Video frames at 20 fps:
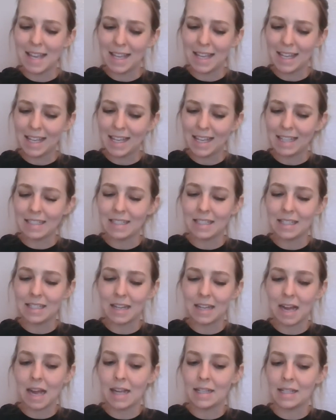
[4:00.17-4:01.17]
can't,
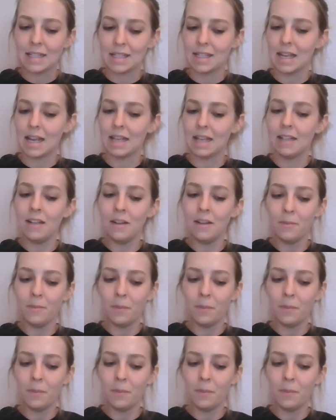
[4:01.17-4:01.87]
I said.